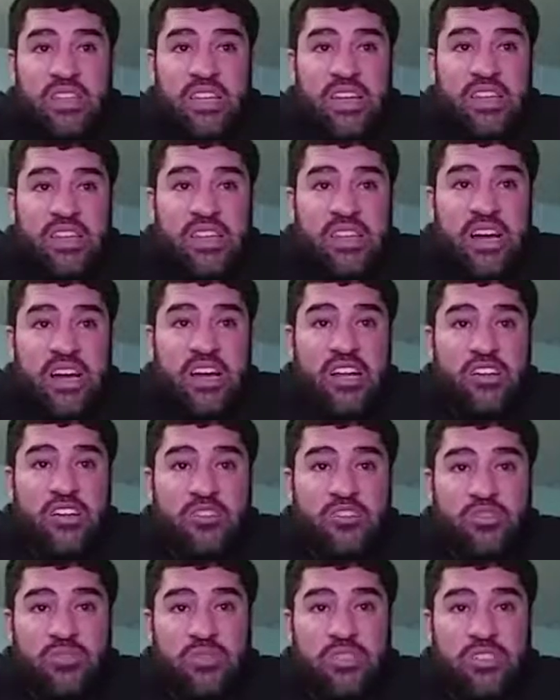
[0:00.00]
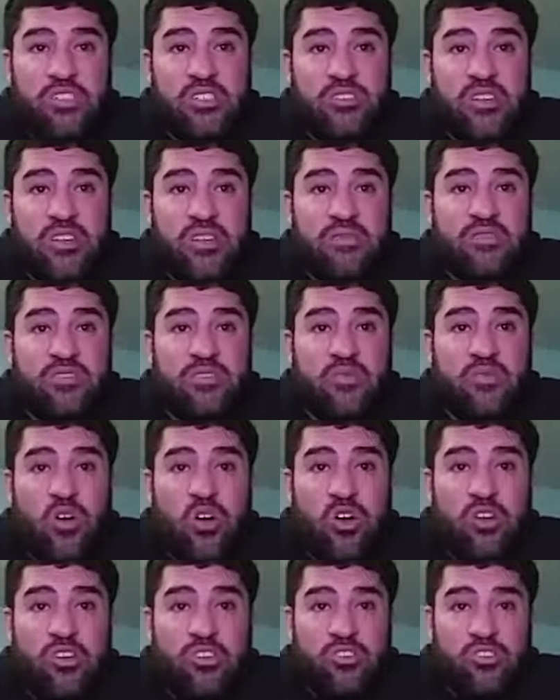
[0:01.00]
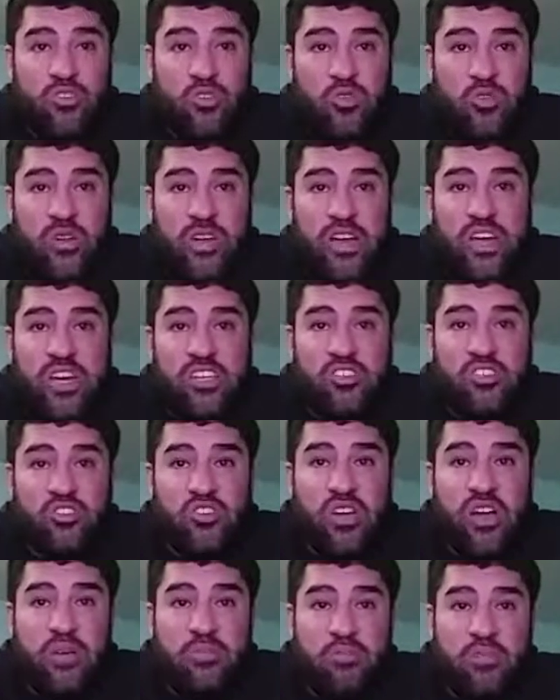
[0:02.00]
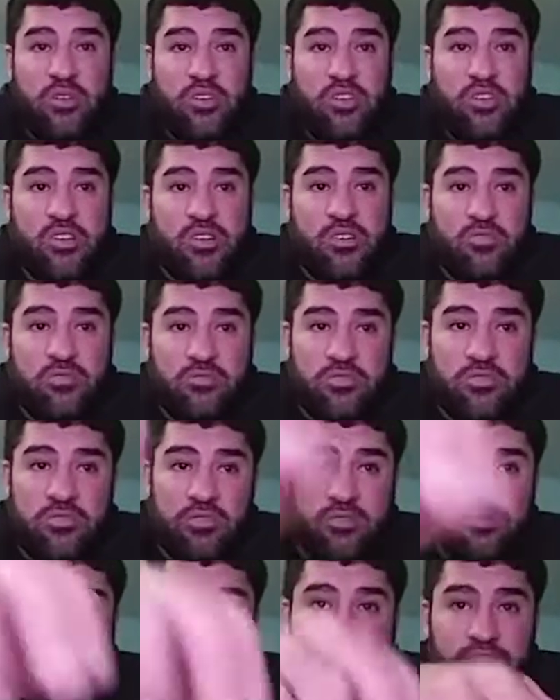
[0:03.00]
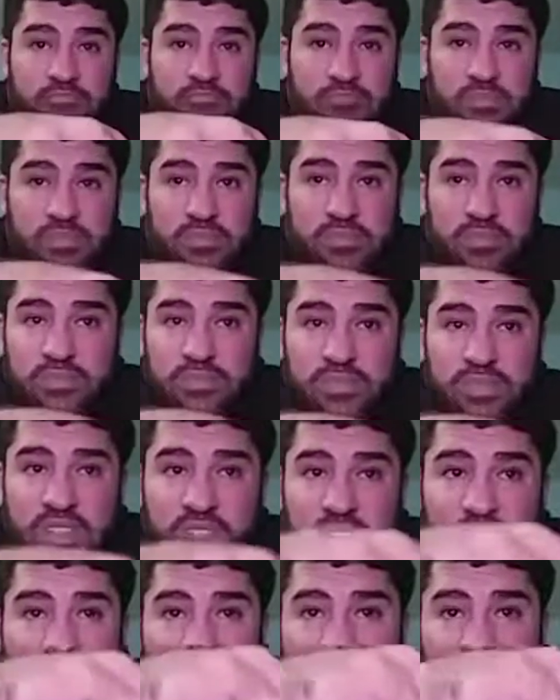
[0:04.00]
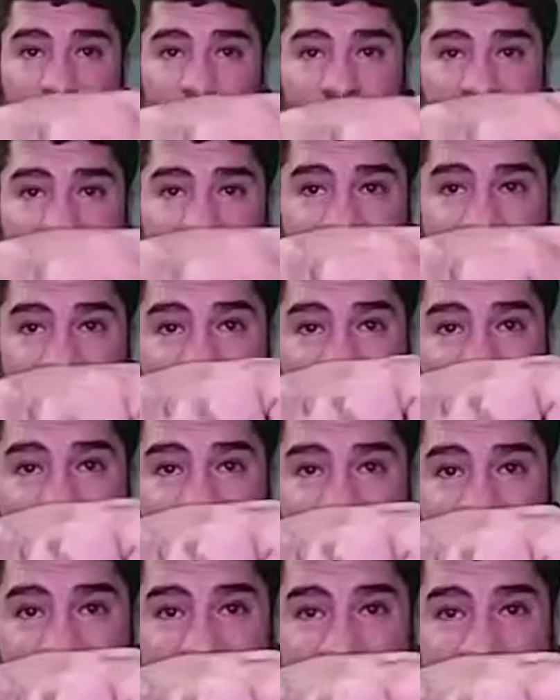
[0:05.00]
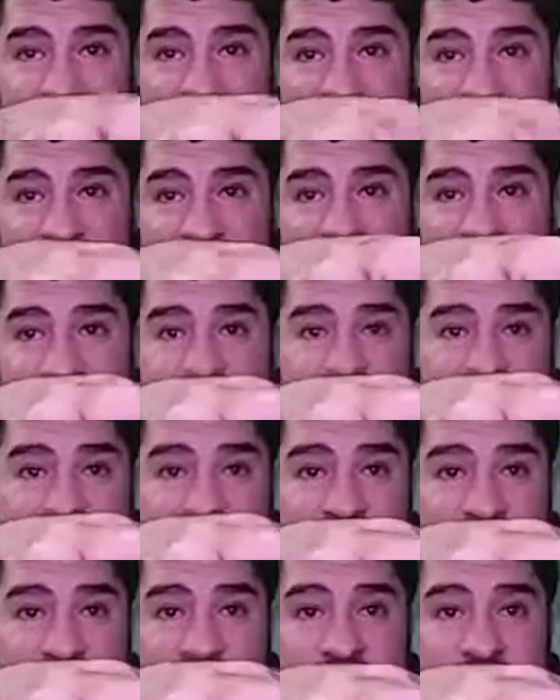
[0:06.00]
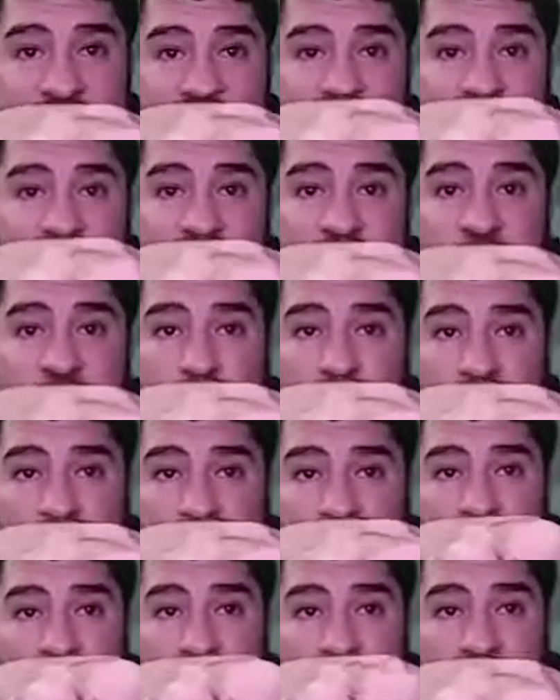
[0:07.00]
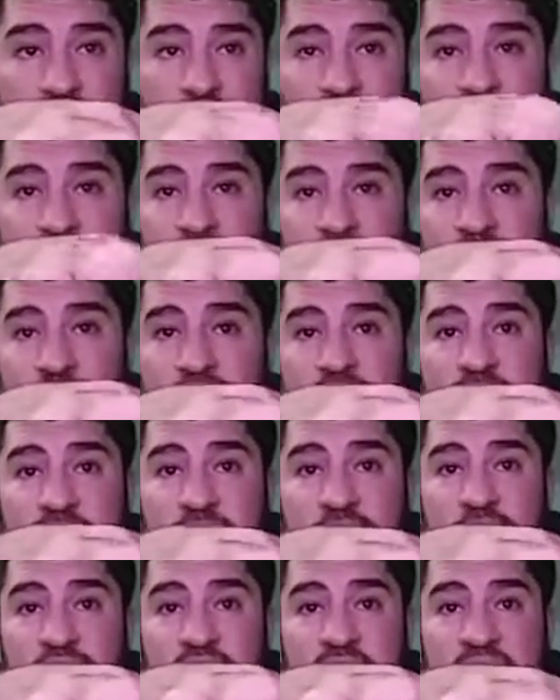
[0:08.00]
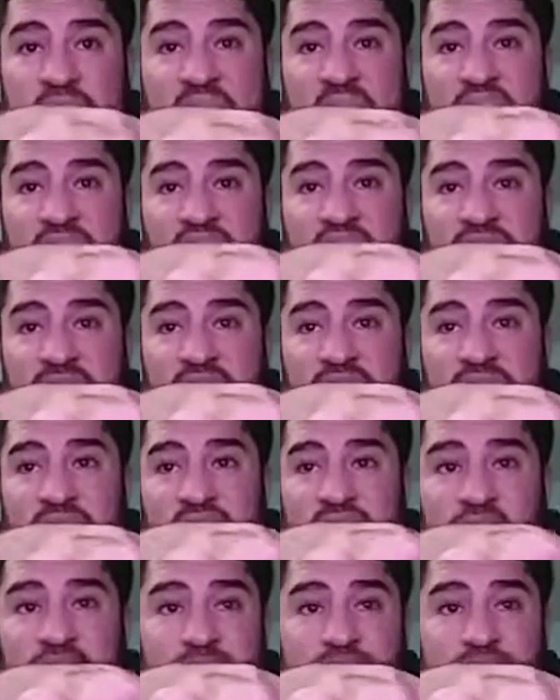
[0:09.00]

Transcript: and 900 milligrams of artichoke extract per dose. All right, there is the problem. But actually,